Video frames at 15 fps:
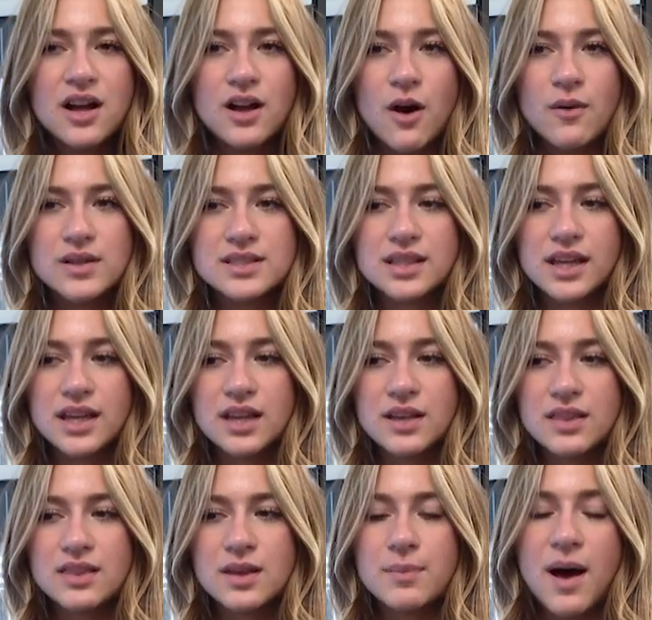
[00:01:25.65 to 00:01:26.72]
Go into
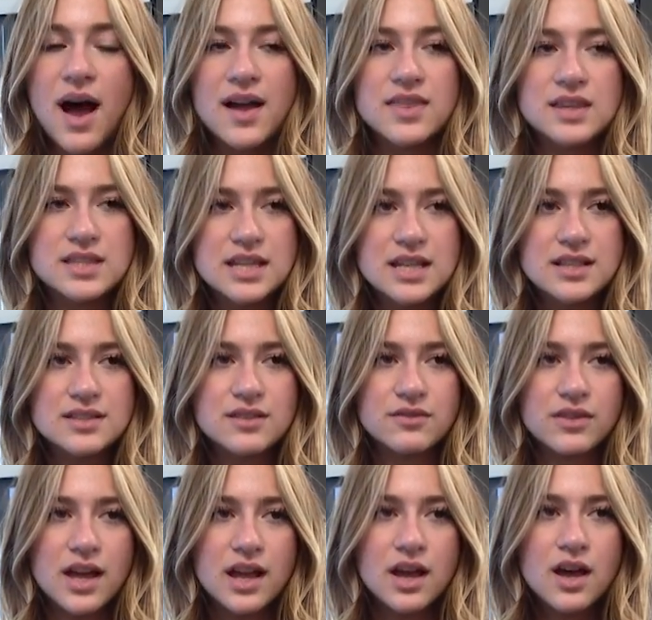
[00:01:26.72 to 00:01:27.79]
like the behind the scenes
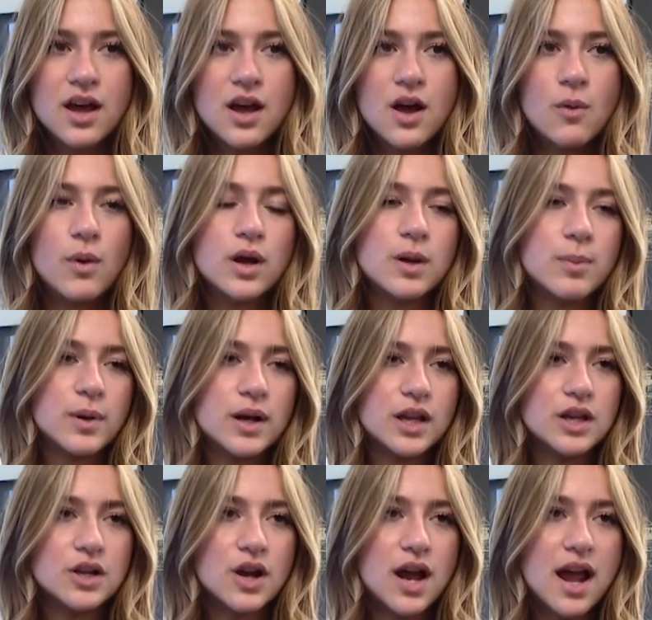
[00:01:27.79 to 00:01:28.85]
of like what you're putting
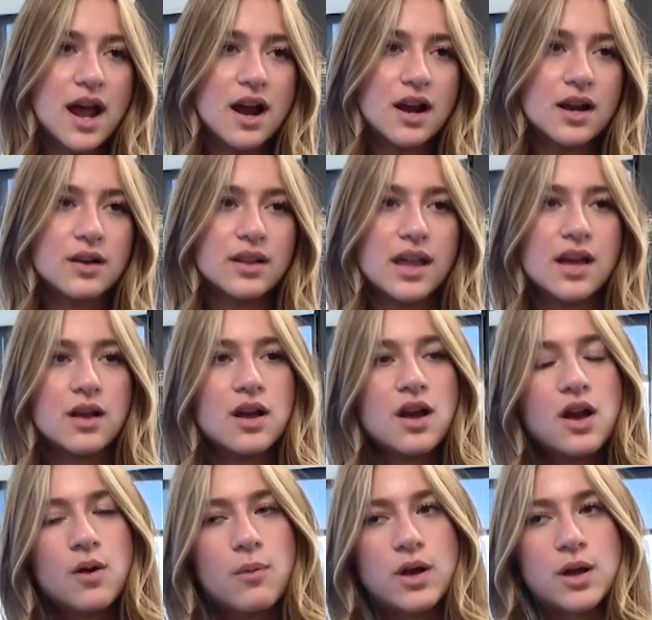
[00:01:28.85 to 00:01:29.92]
in your hair and like
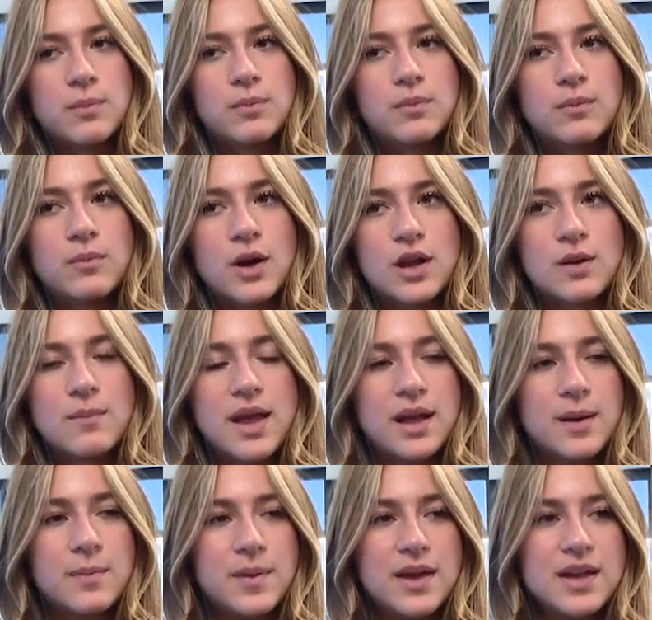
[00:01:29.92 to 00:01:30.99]
what your what your
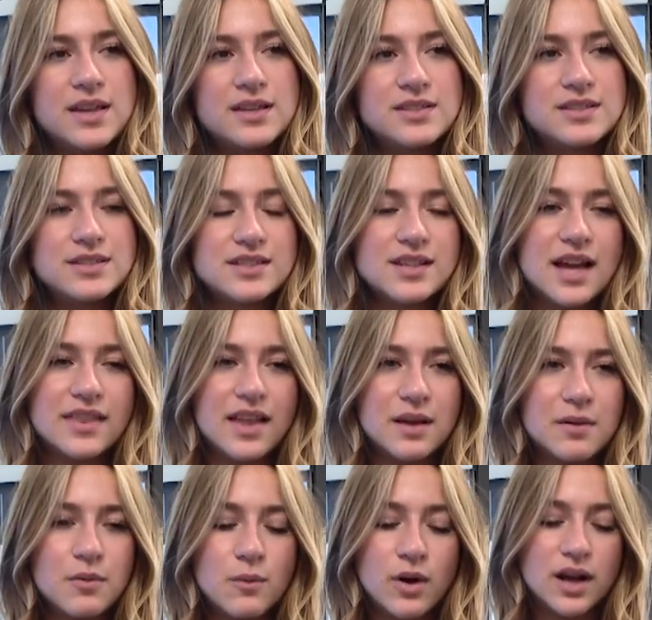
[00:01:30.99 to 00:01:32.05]
makeup is and
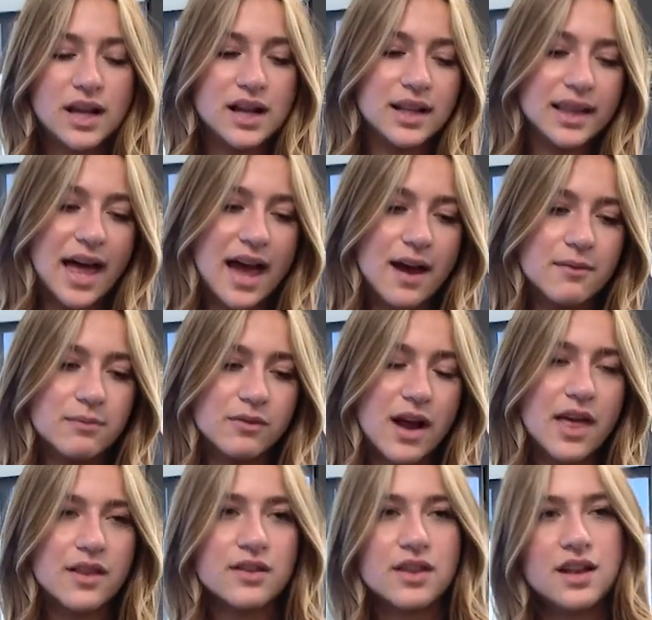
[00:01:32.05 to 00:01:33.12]
like work in a lab
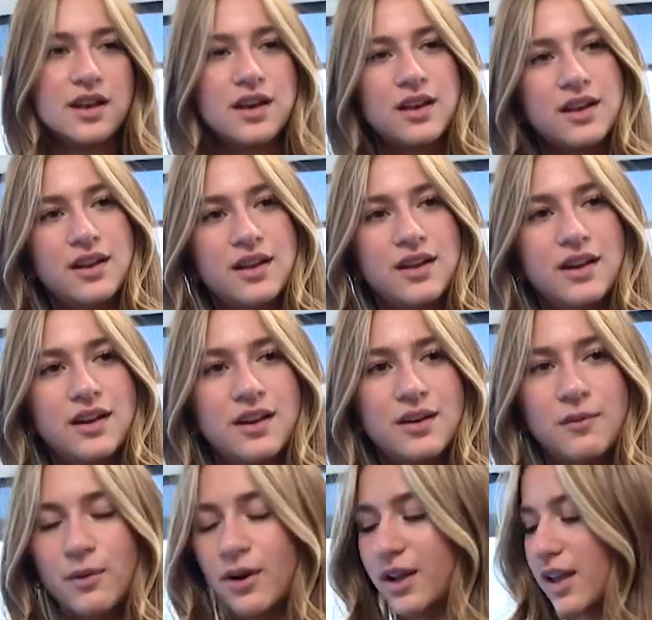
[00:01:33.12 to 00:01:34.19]
rather than
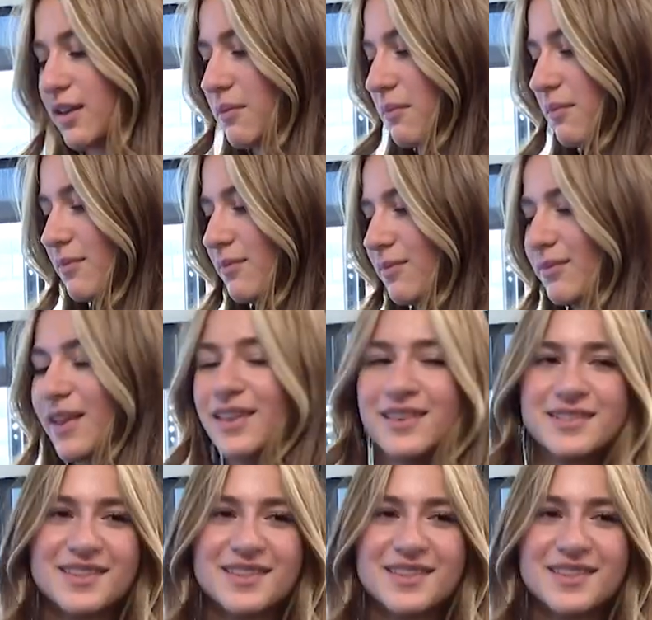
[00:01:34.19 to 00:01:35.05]
work in the